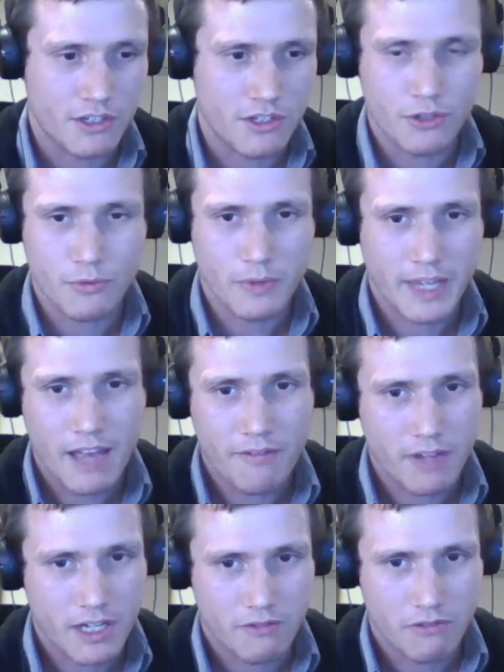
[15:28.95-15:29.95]
Do we
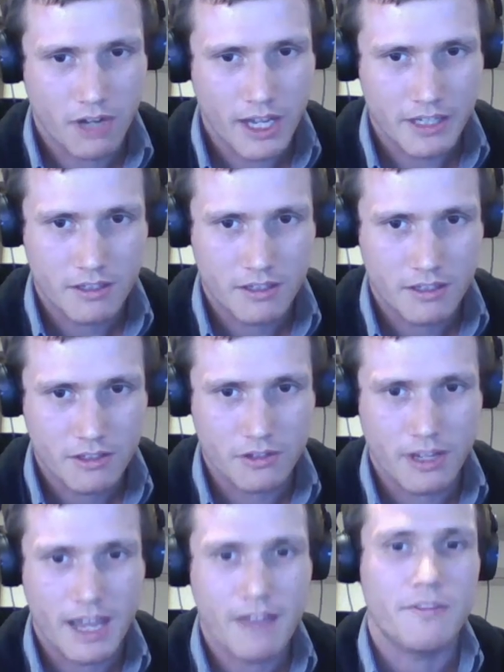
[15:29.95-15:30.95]
have any right
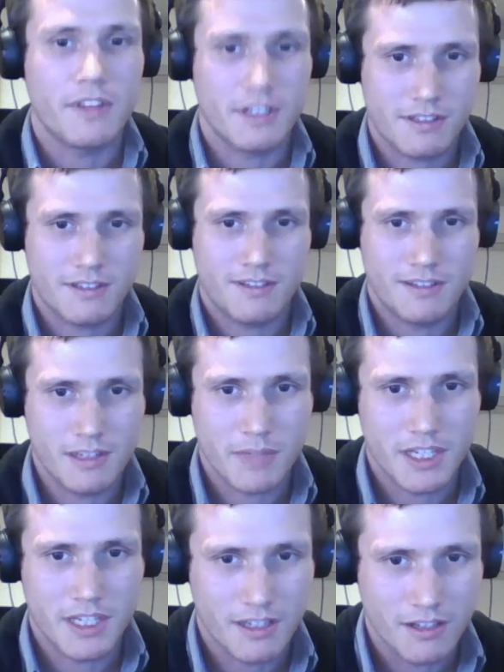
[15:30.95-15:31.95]
to have this
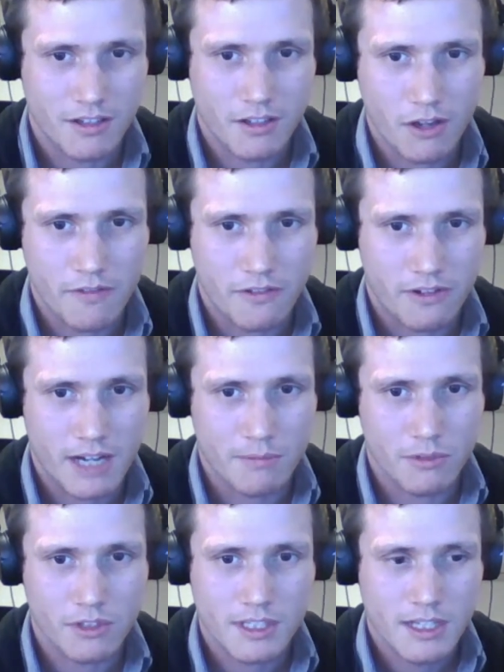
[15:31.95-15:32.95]
dominion over
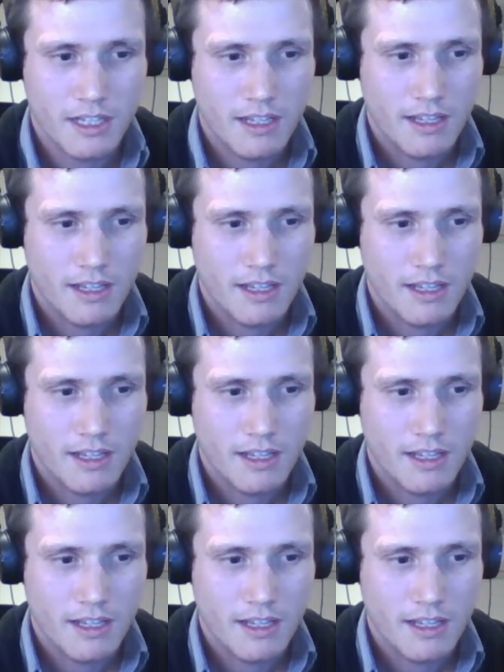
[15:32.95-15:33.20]
animals?